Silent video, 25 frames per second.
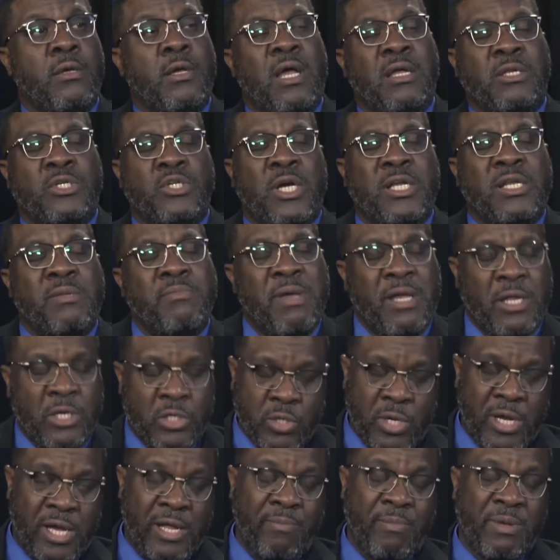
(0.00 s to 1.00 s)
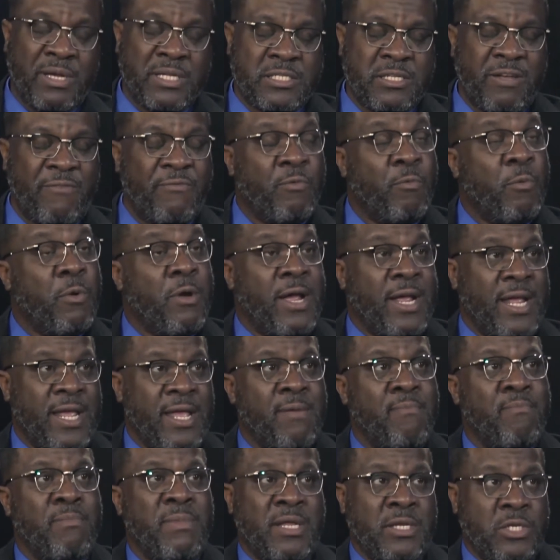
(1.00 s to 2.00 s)
I try to try myself to where I
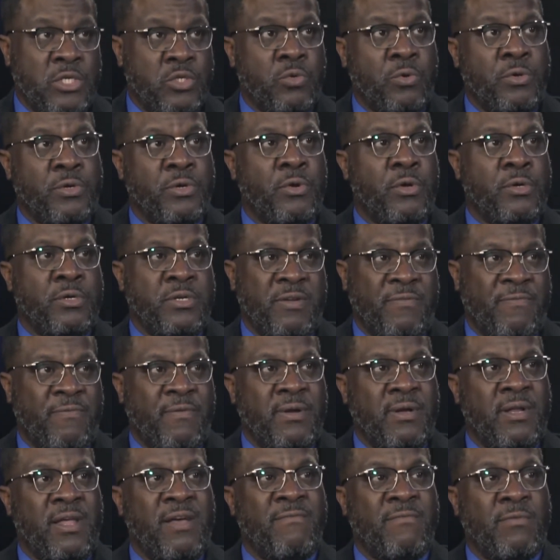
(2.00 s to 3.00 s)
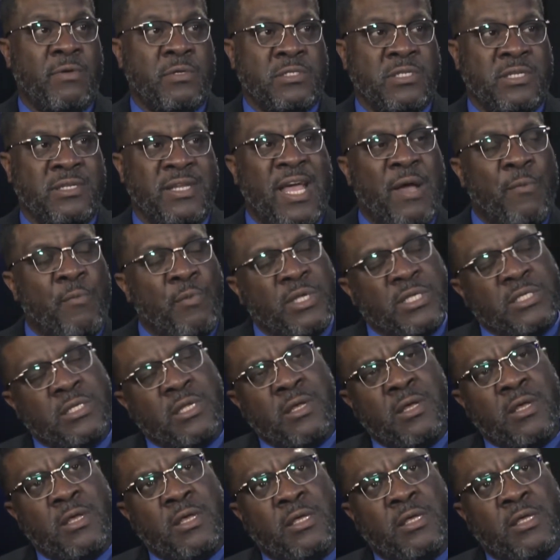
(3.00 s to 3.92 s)
am mentored on different levels, and that was